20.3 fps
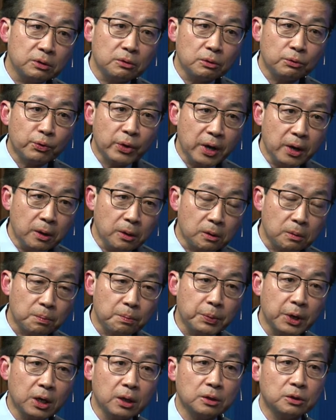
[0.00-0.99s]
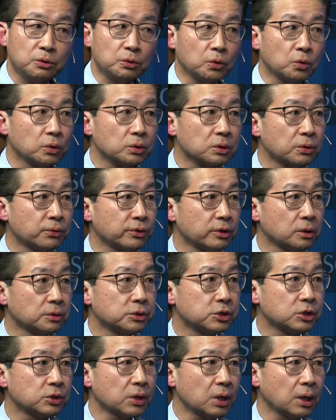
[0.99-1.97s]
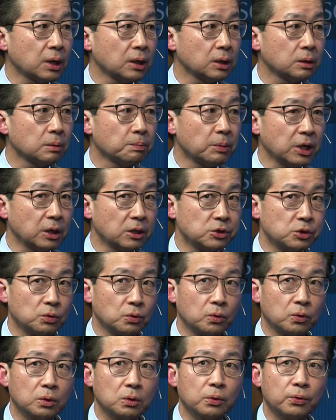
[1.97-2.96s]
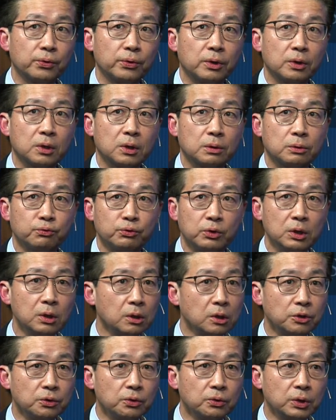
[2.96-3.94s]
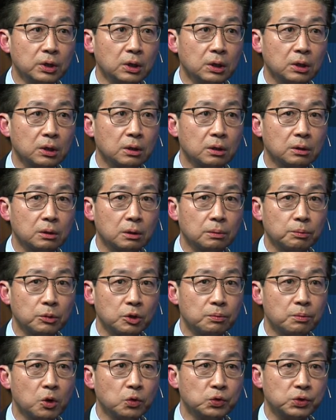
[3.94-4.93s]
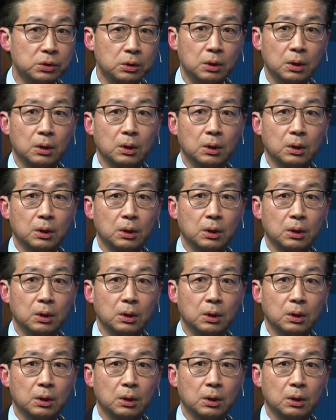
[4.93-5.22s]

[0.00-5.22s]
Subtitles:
realm by the North Korean state makes North Korea really unique, the most